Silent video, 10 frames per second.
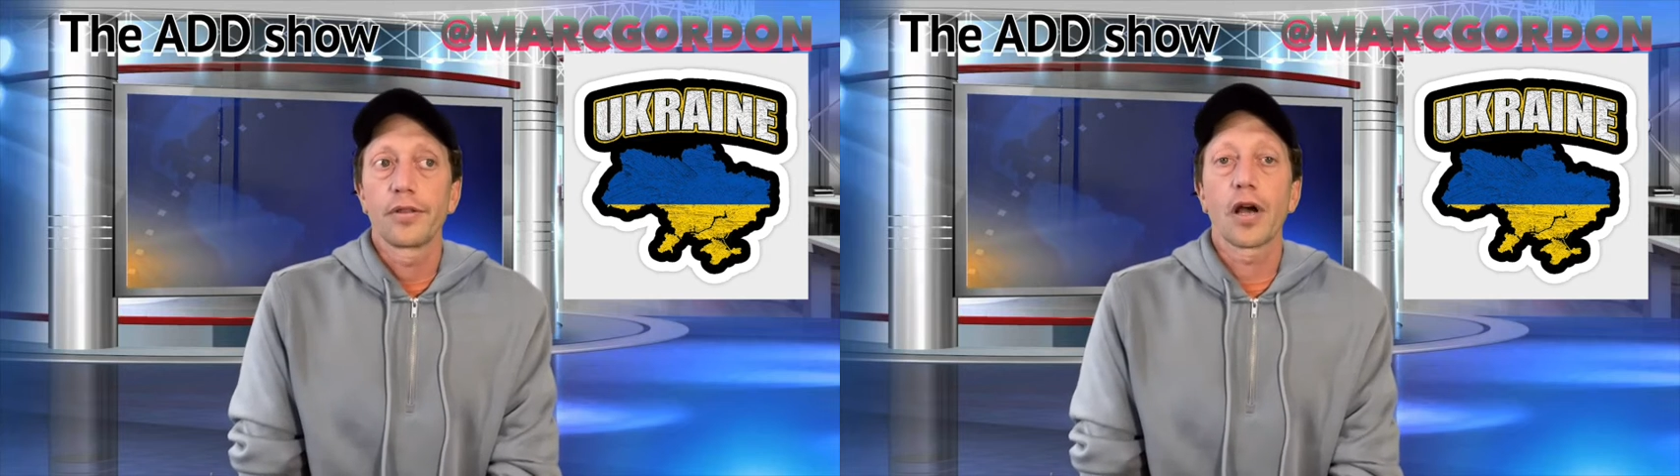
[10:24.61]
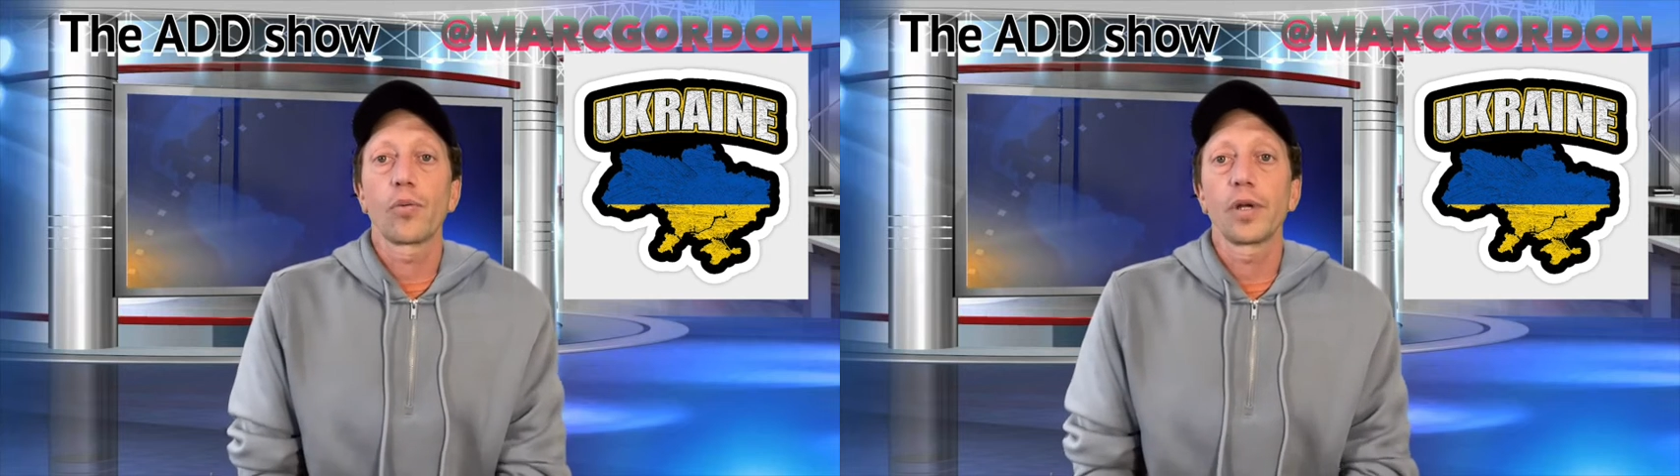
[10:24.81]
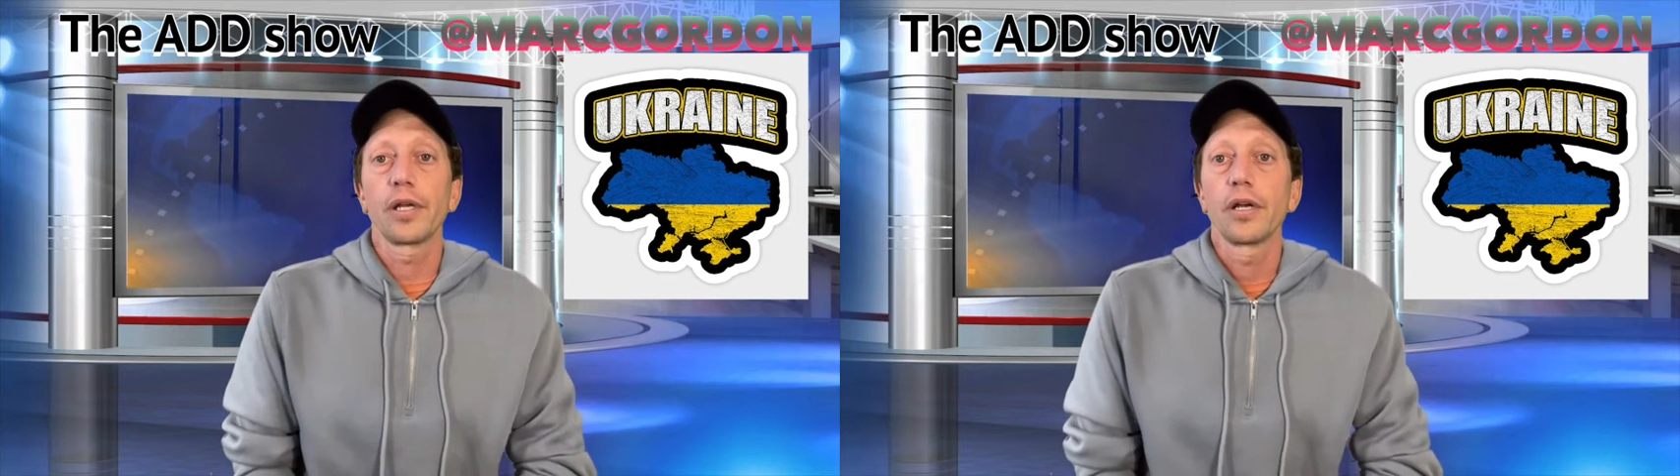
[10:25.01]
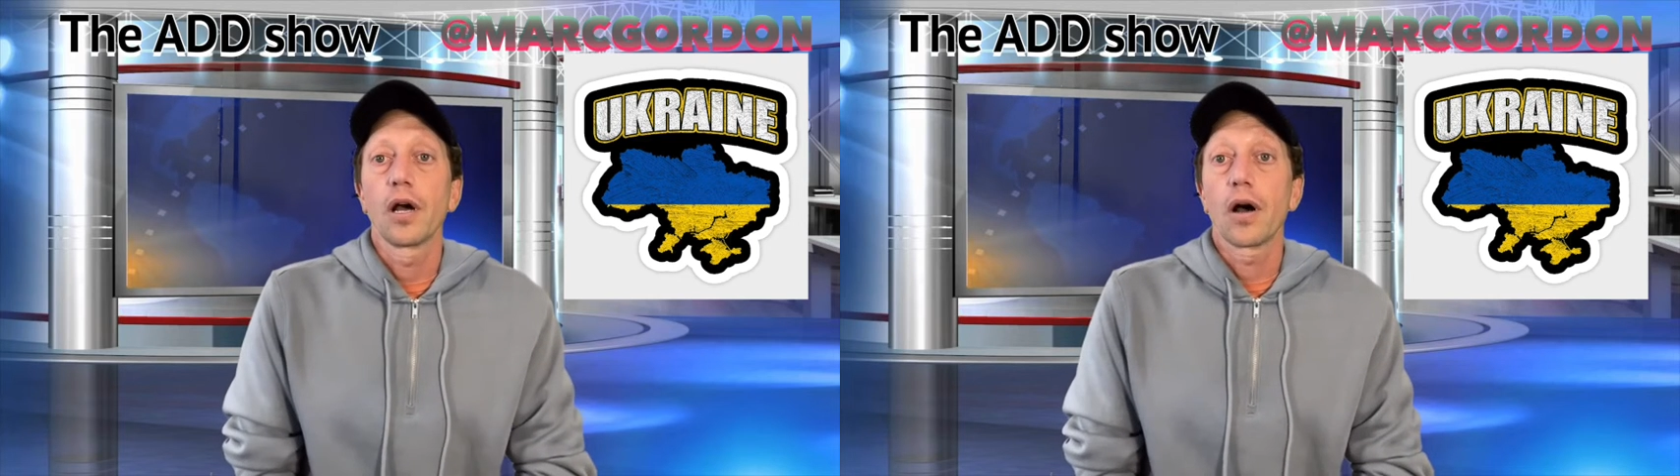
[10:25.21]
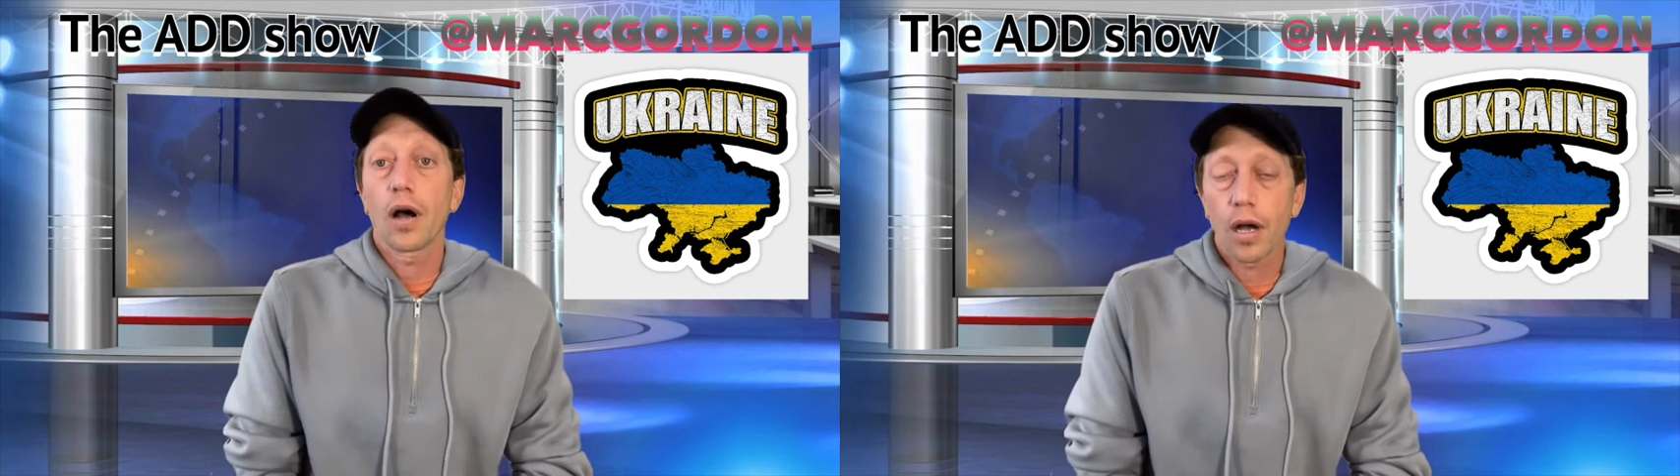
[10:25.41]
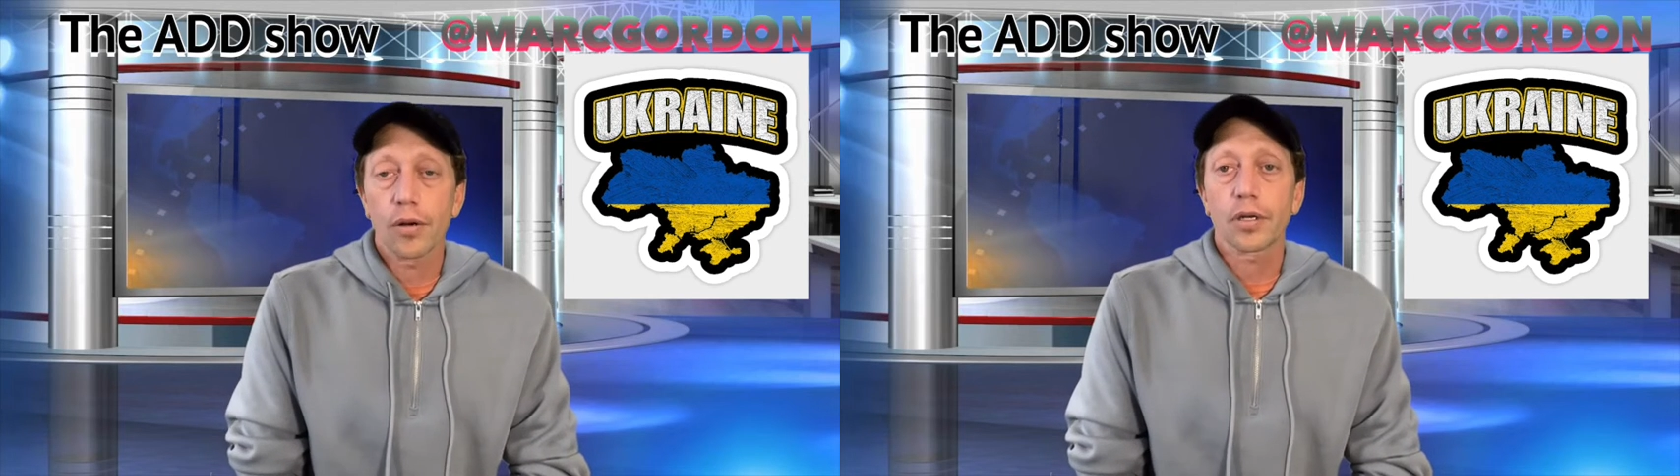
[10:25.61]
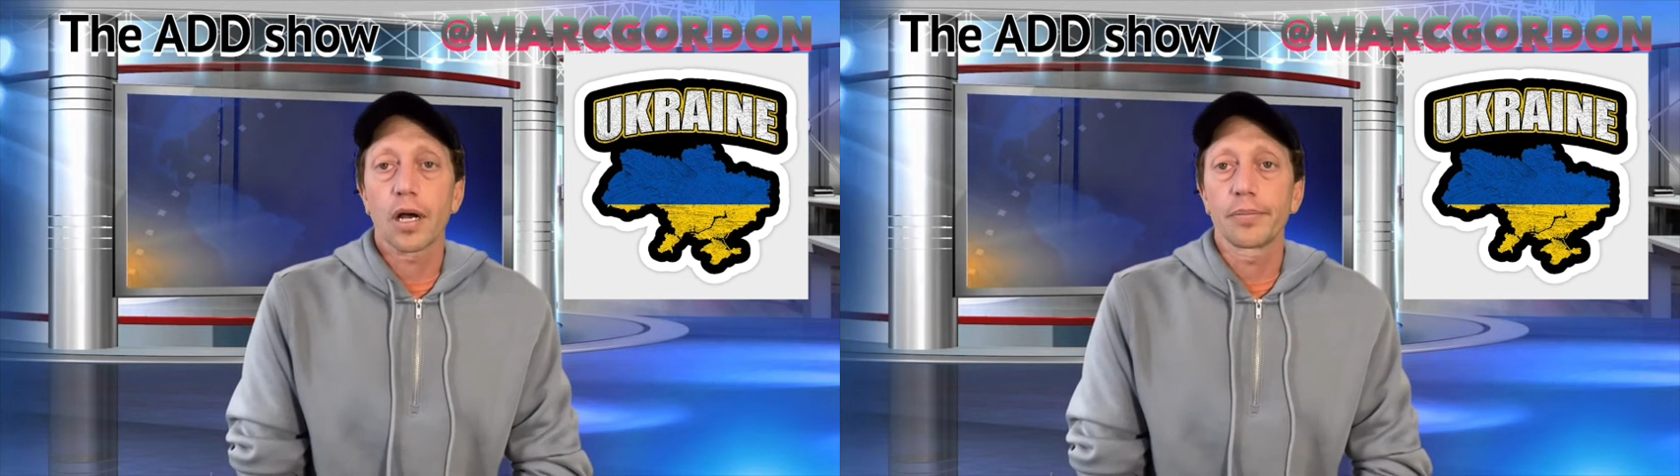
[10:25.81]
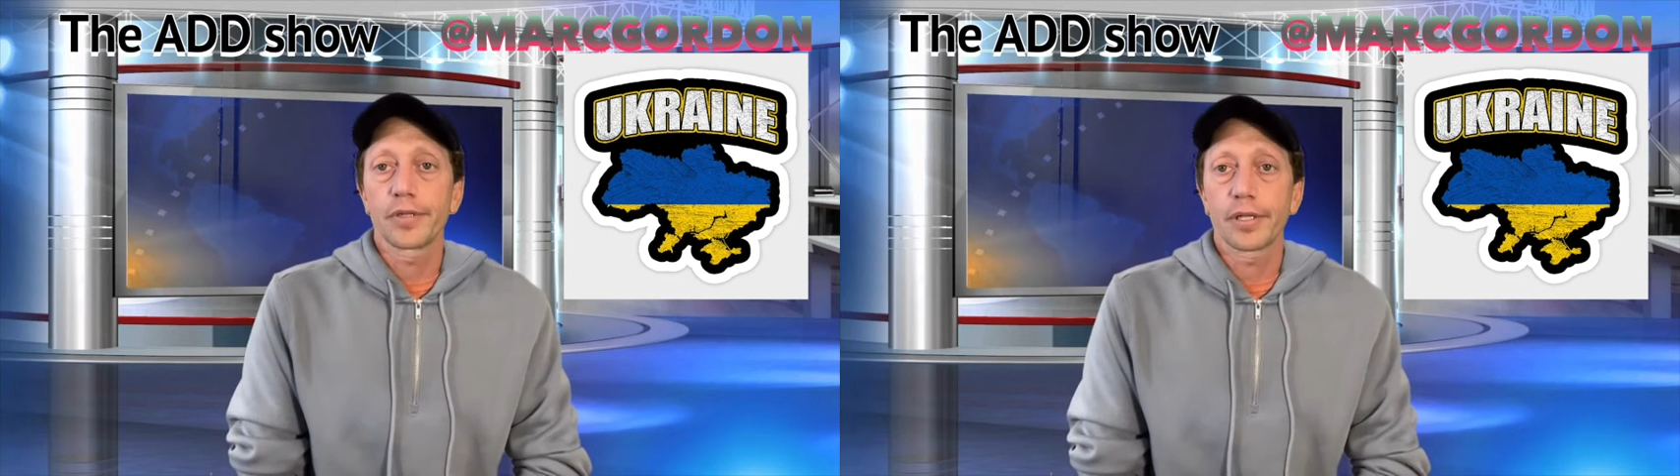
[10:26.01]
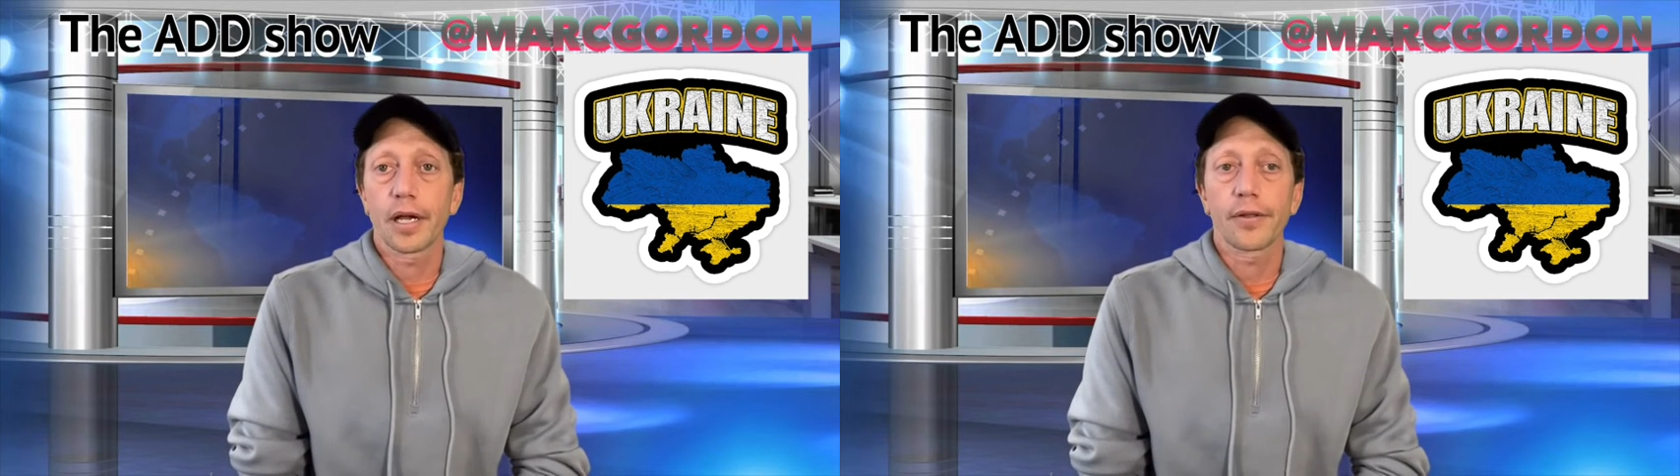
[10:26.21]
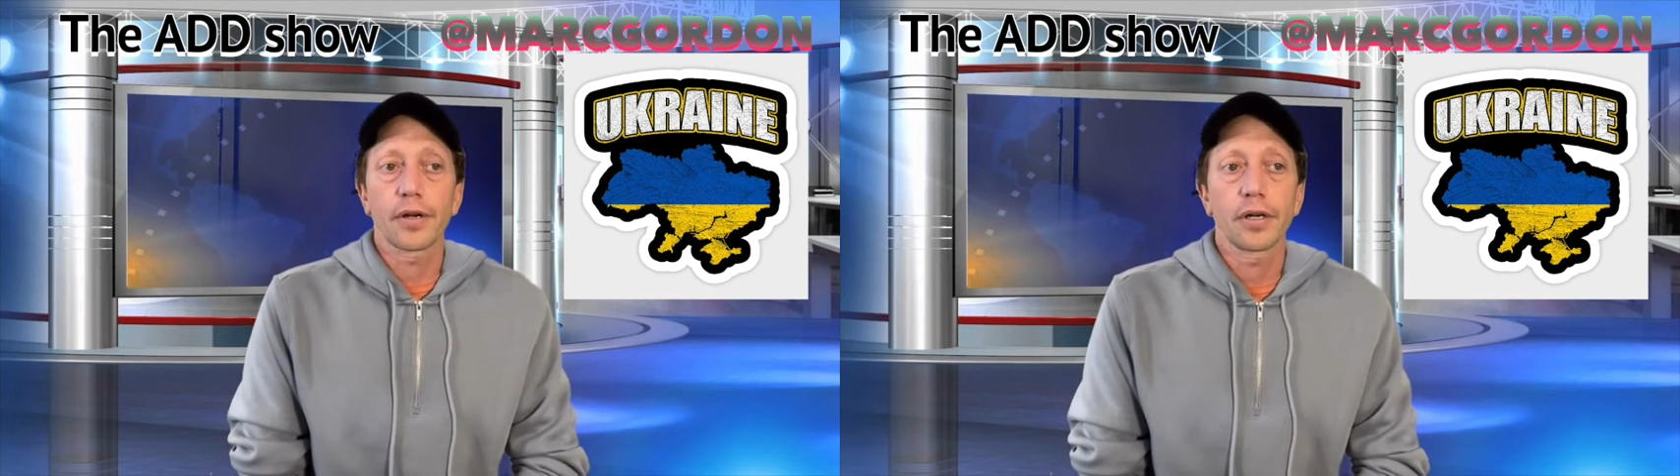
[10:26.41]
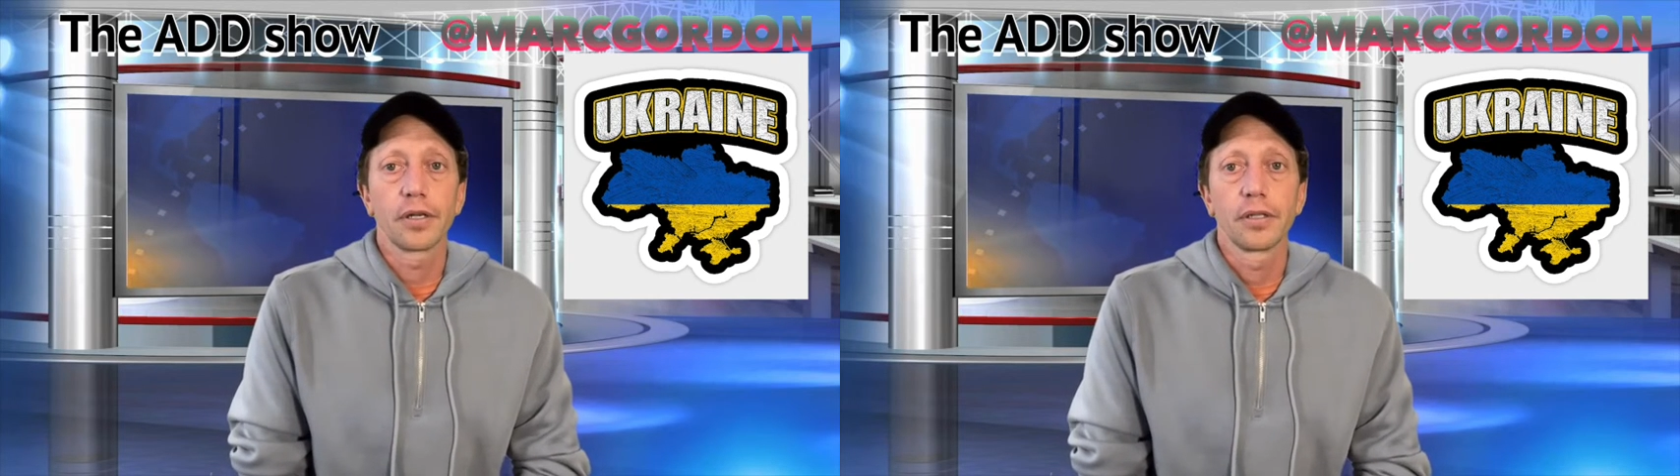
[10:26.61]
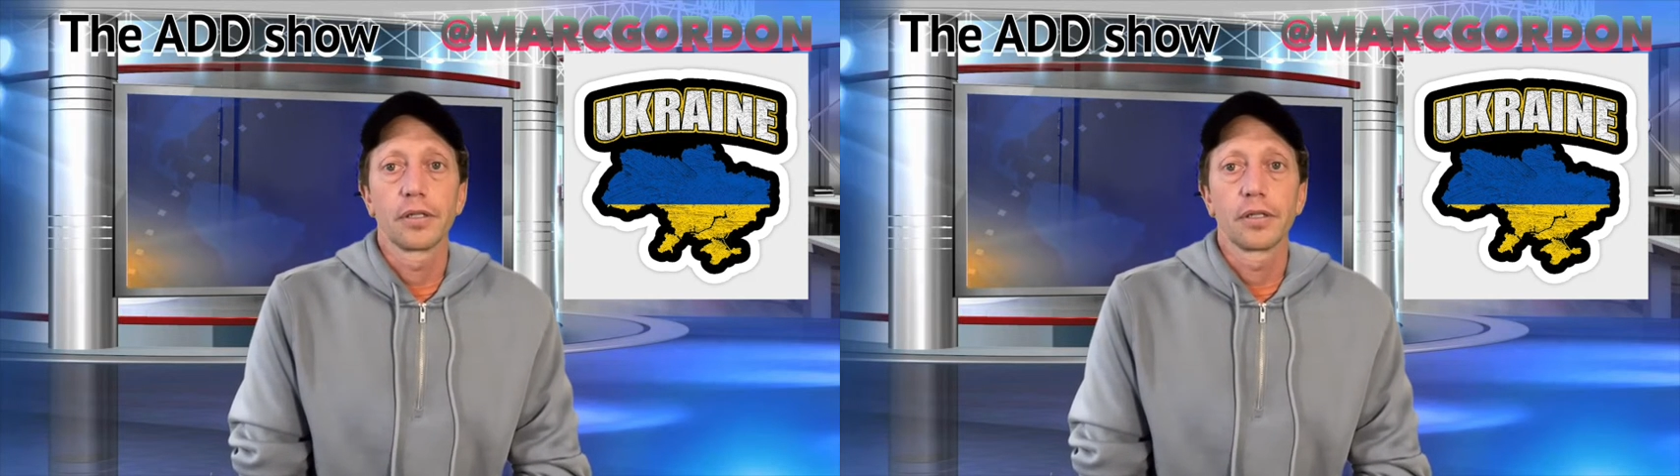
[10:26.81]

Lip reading: that we all come together